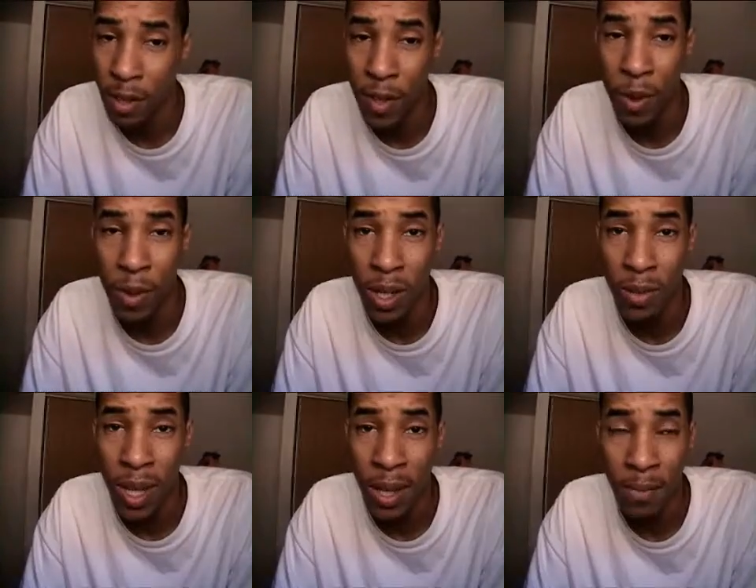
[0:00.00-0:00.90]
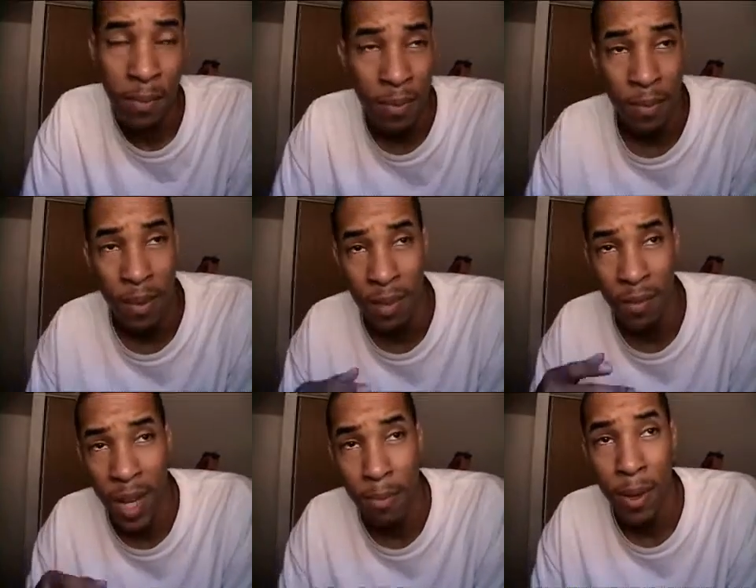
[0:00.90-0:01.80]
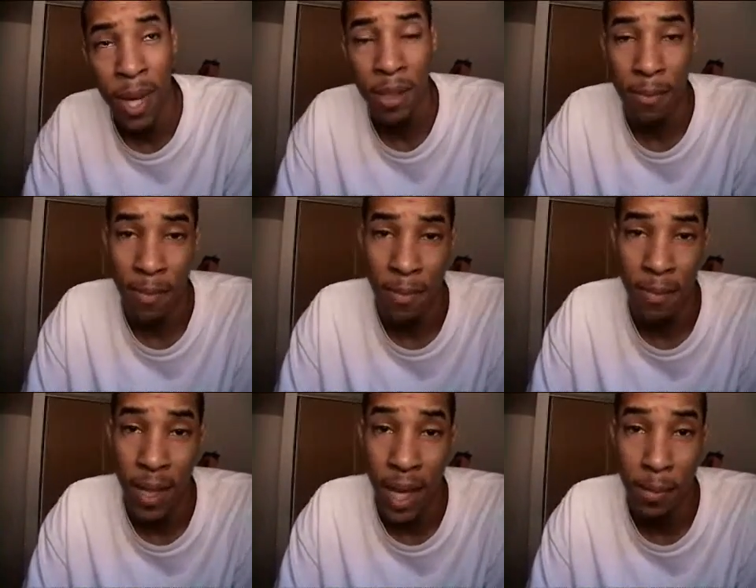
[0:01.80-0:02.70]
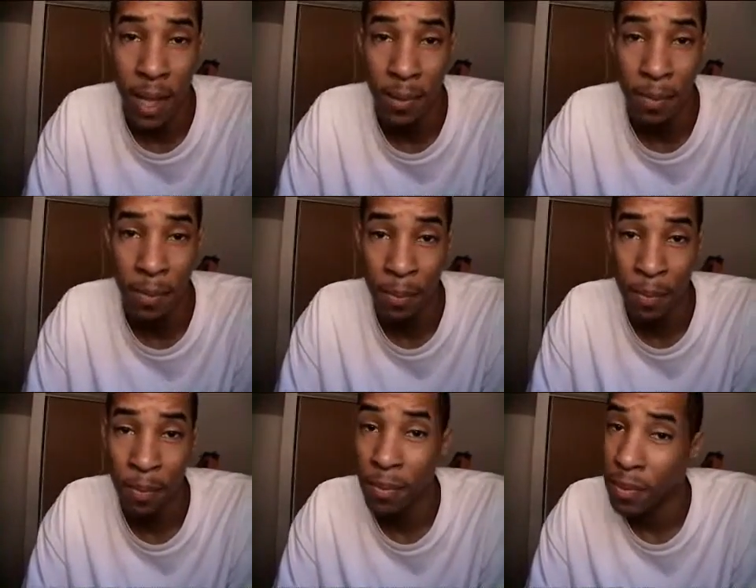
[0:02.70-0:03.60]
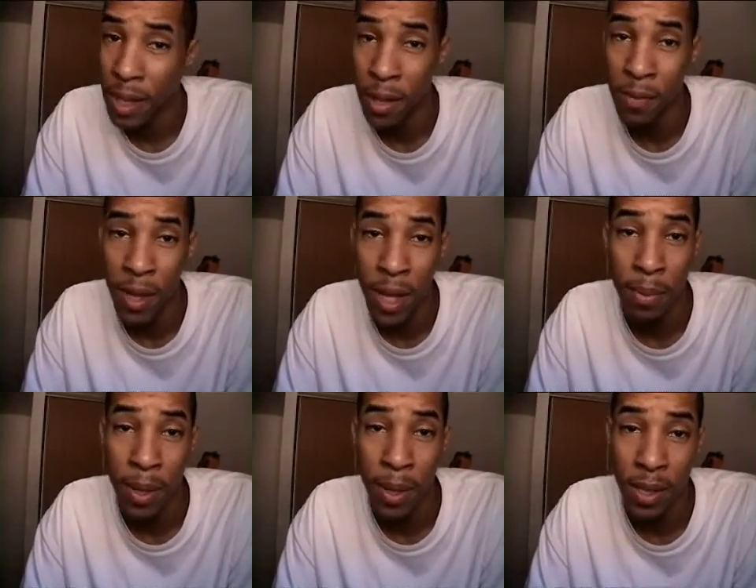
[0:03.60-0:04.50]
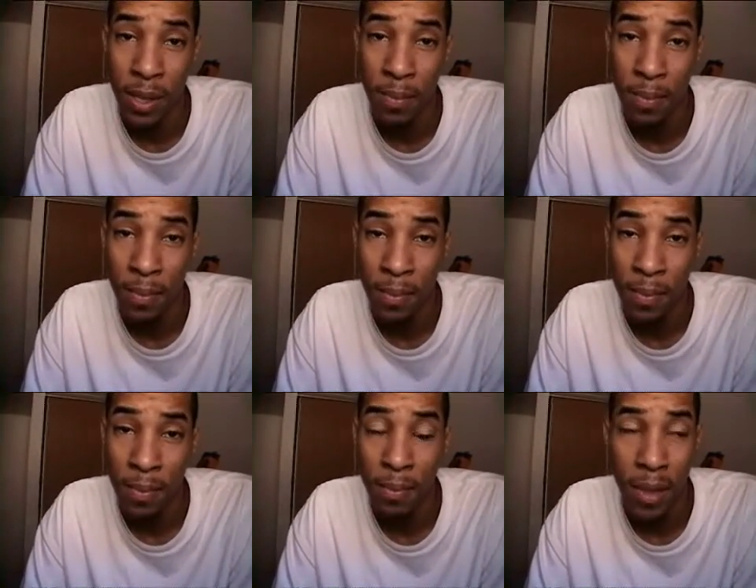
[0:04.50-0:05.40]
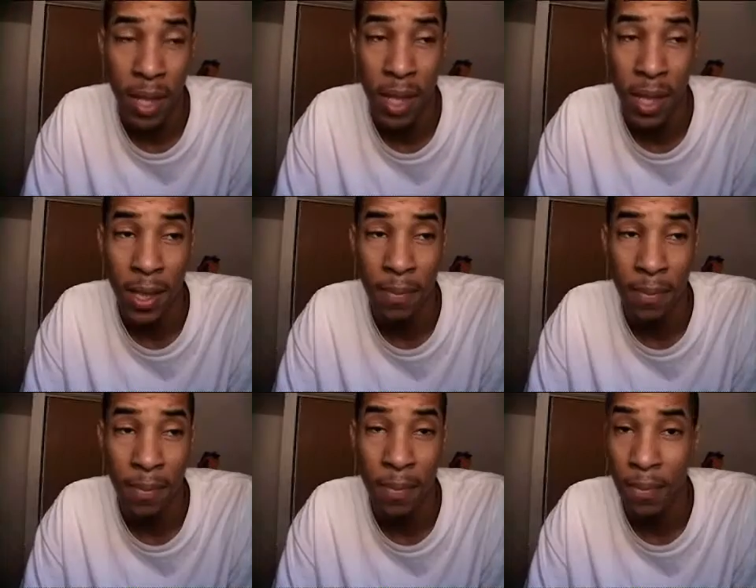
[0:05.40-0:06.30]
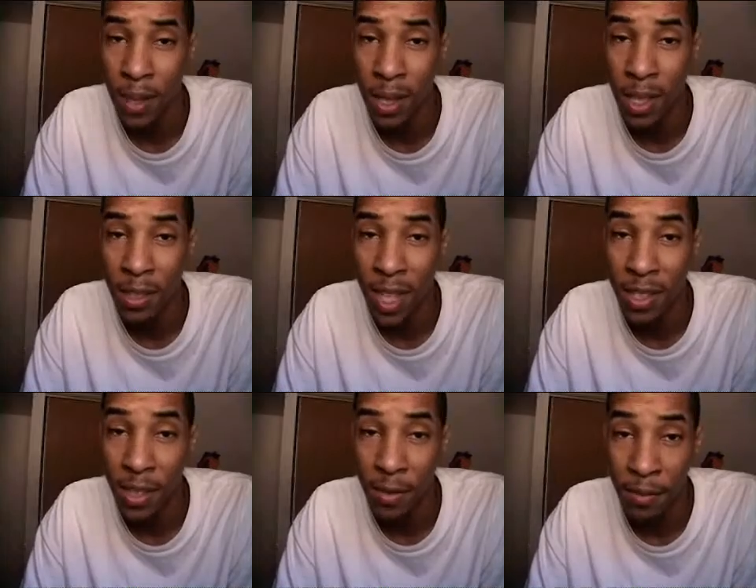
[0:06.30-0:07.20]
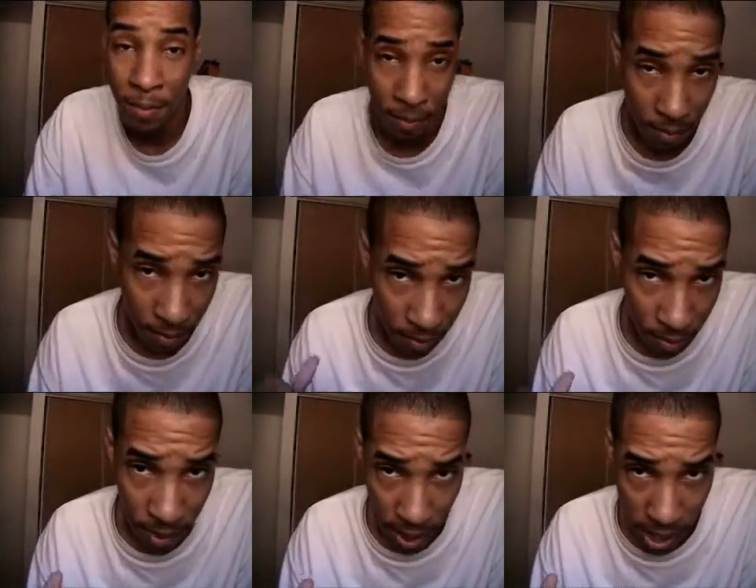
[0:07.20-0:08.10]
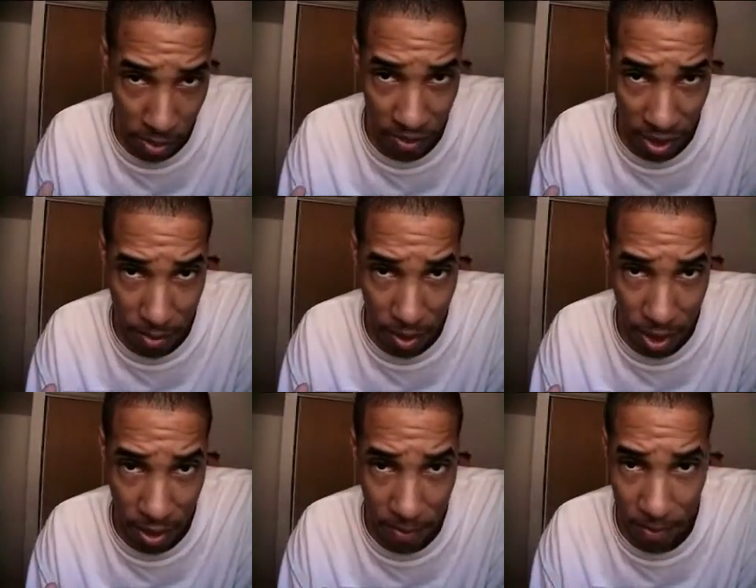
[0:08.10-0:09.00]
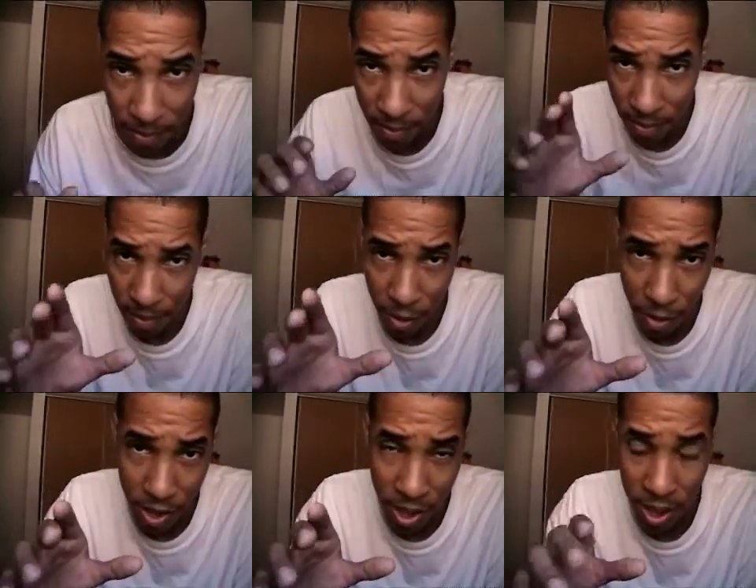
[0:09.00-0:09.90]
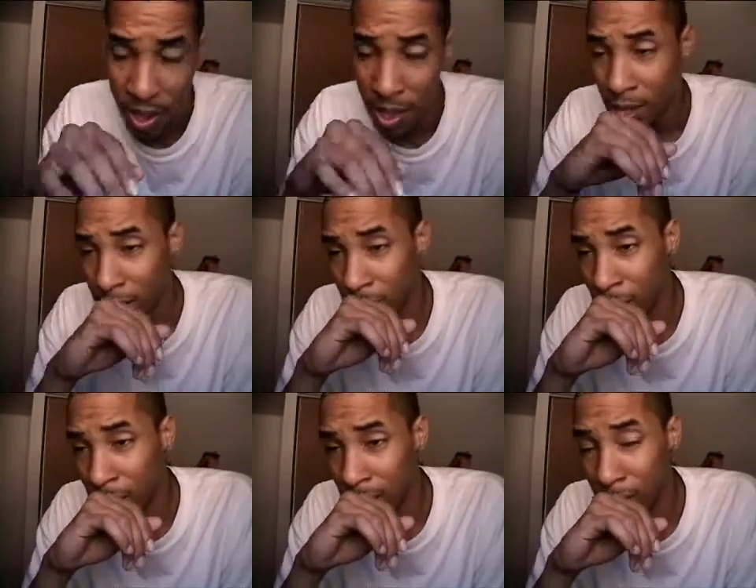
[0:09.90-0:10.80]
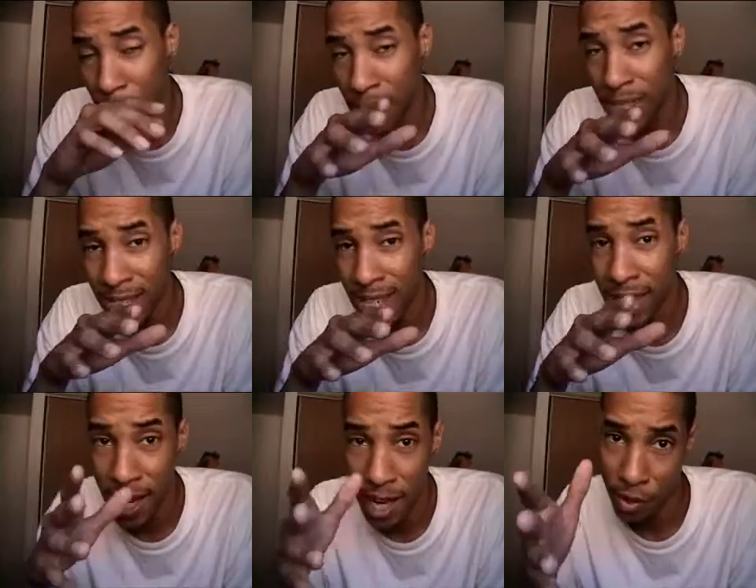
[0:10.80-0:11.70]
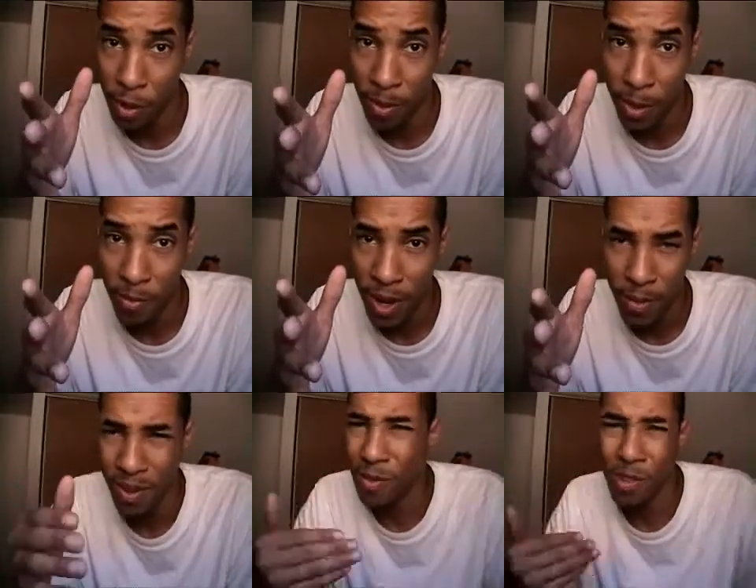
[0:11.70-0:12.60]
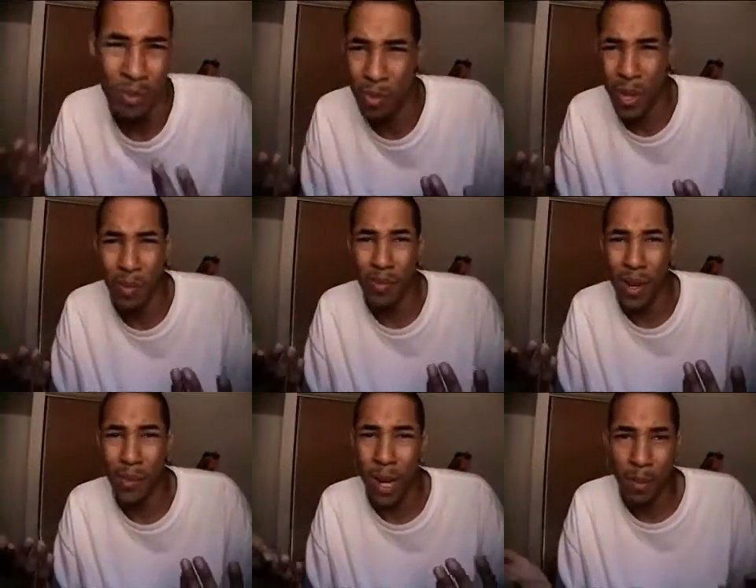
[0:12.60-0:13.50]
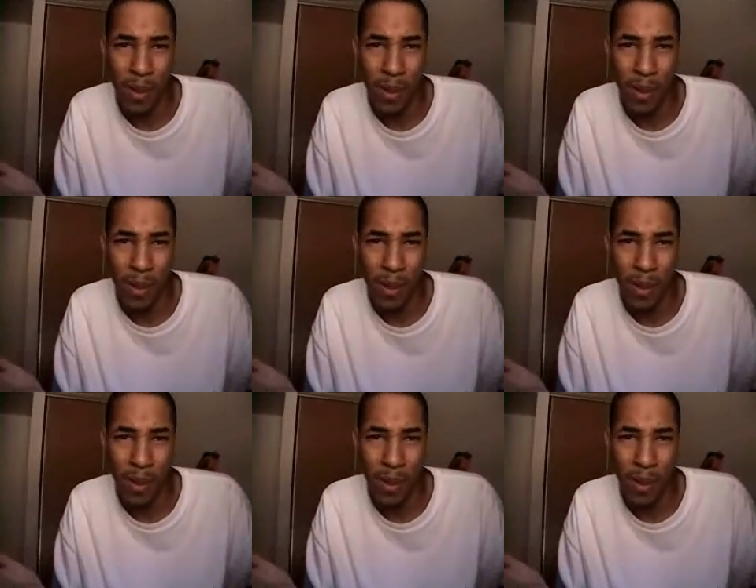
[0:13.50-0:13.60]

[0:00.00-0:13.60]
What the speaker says: If you don't want to do that, there's a vampire. Hey man, kill the vampires. But just to let you guys know, I am a vampire, of course. So once they said, yeah, you want to become a vampire, of course I'm going to become a vampire.